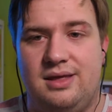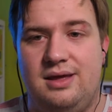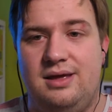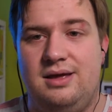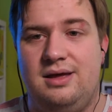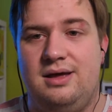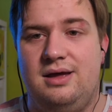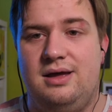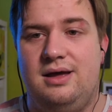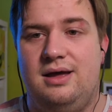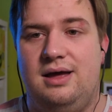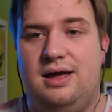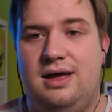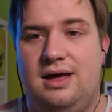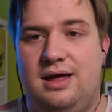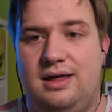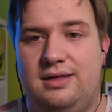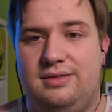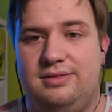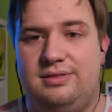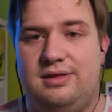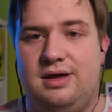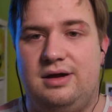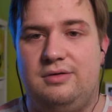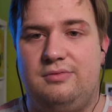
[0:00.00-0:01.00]
And
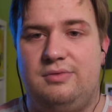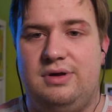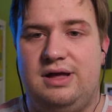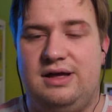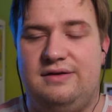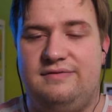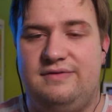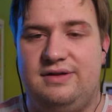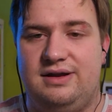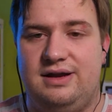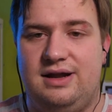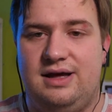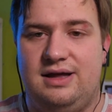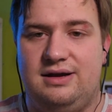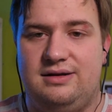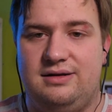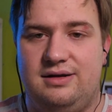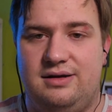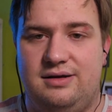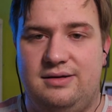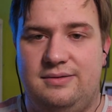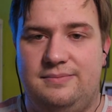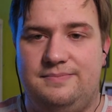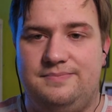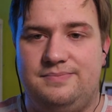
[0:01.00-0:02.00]
then we have another
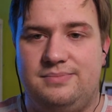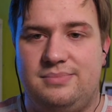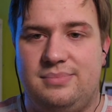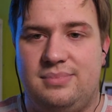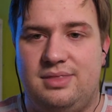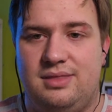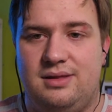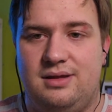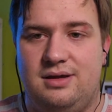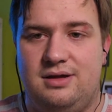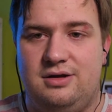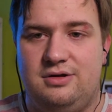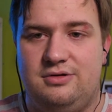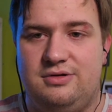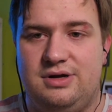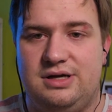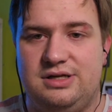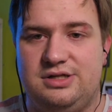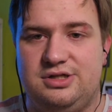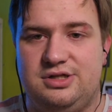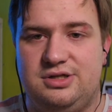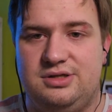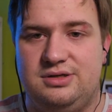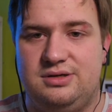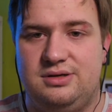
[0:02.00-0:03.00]

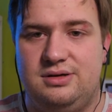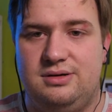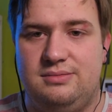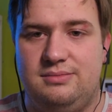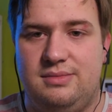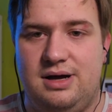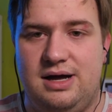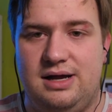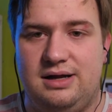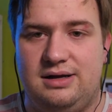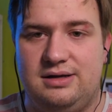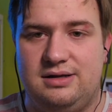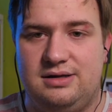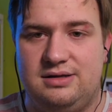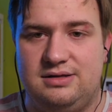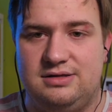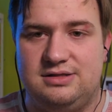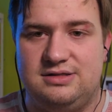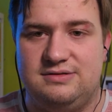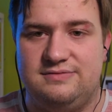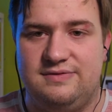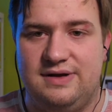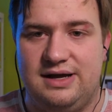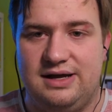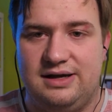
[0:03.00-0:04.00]
question, Michael
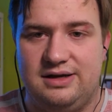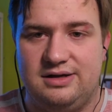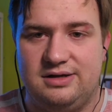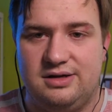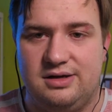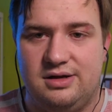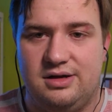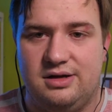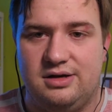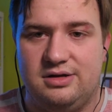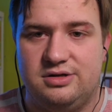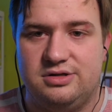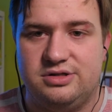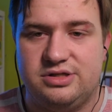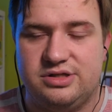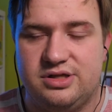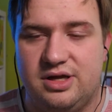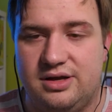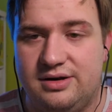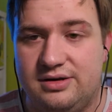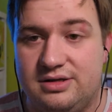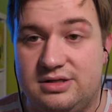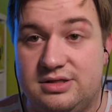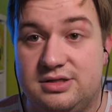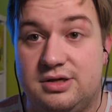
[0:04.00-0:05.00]

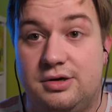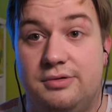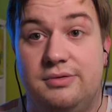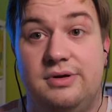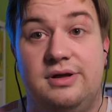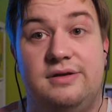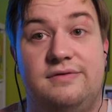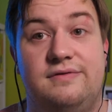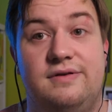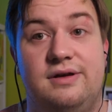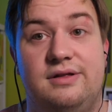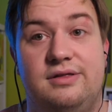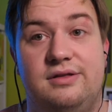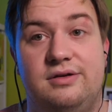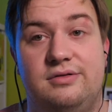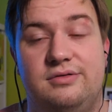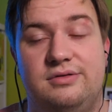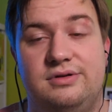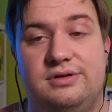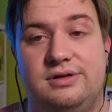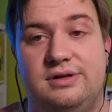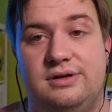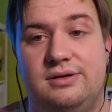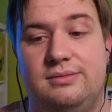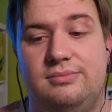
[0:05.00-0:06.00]
Svengonson. Sorry if I don't
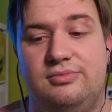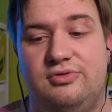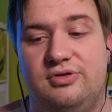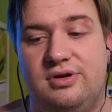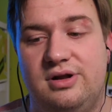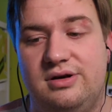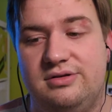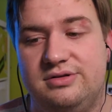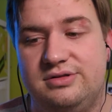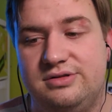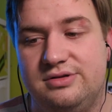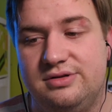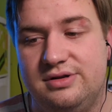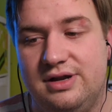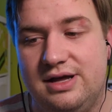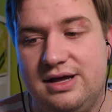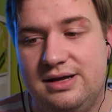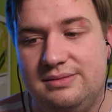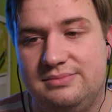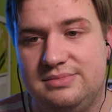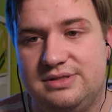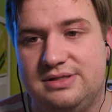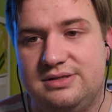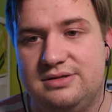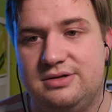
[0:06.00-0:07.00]
pronounce your
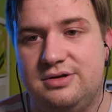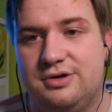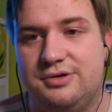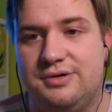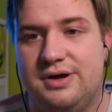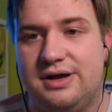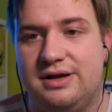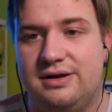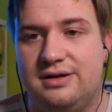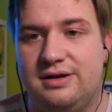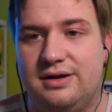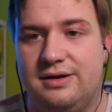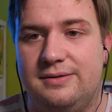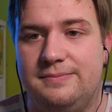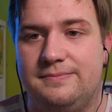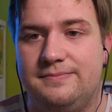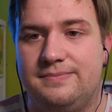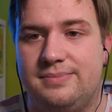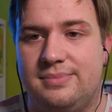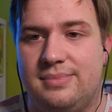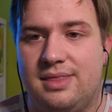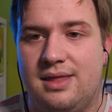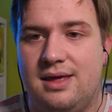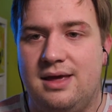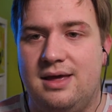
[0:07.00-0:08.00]
names correctly.
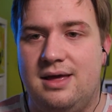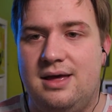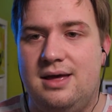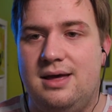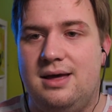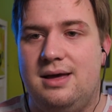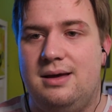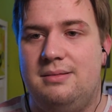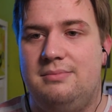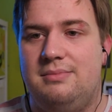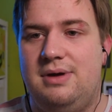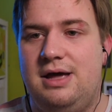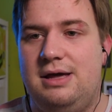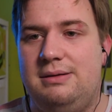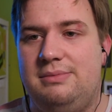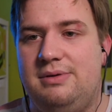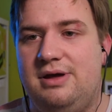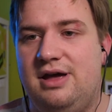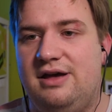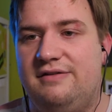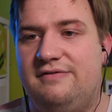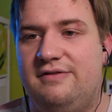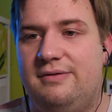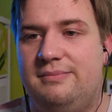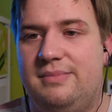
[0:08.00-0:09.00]
Maybe
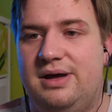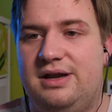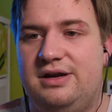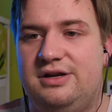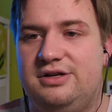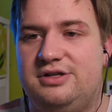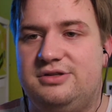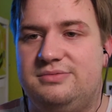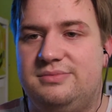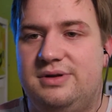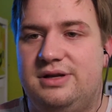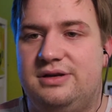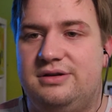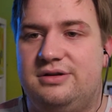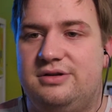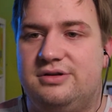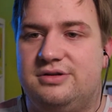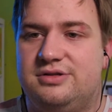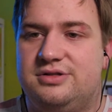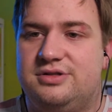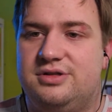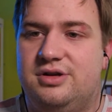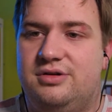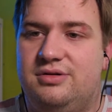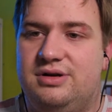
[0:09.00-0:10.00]
have a management
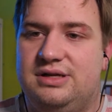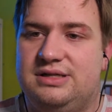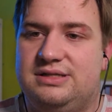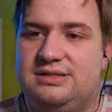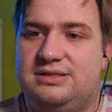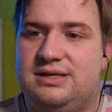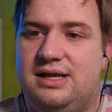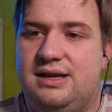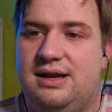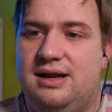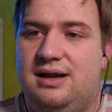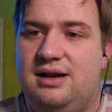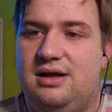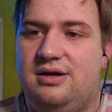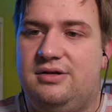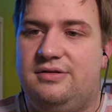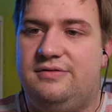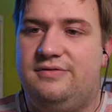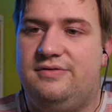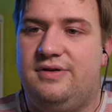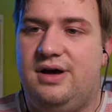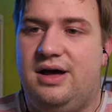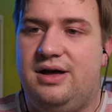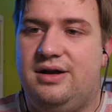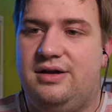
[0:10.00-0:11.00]
console as standalone
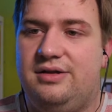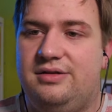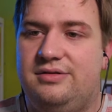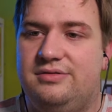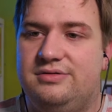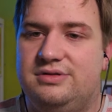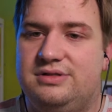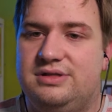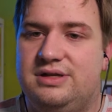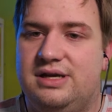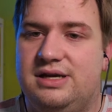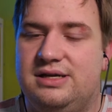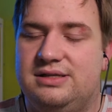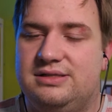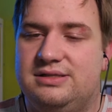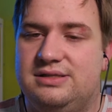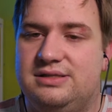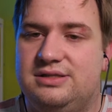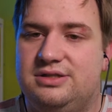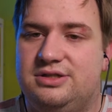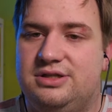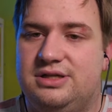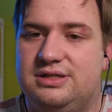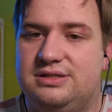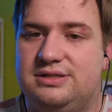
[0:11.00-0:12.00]
for other use cases,
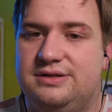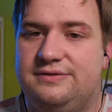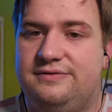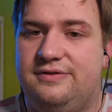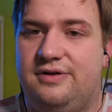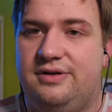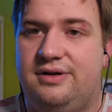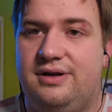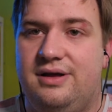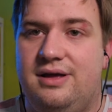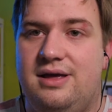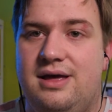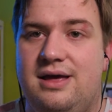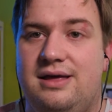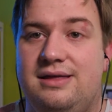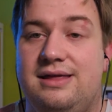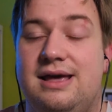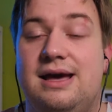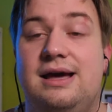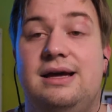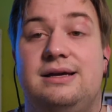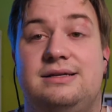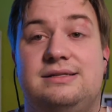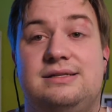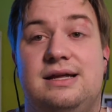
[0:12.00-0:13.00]
just a thought. Yeah,
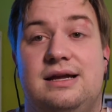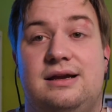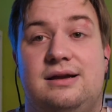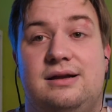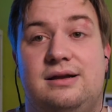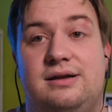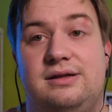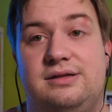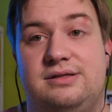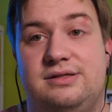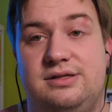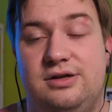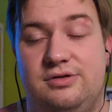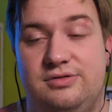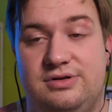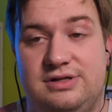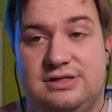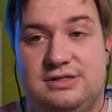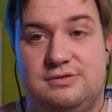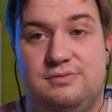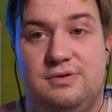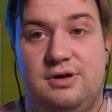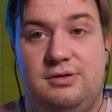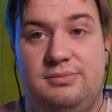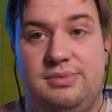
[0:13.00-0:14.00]
exactly. So this
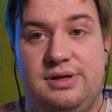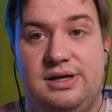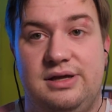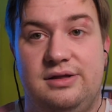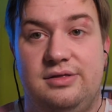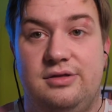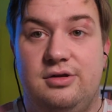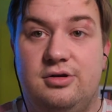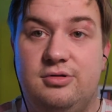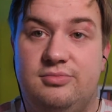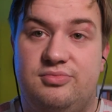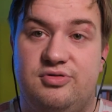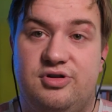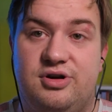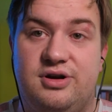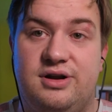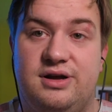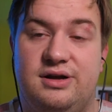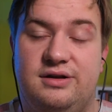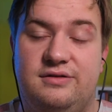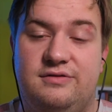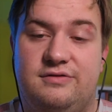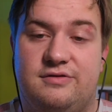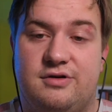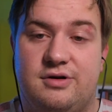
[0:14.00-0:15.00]
will be a new product
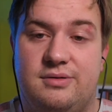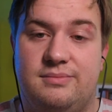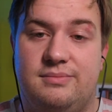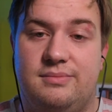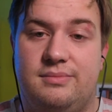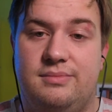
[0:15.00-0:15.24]
from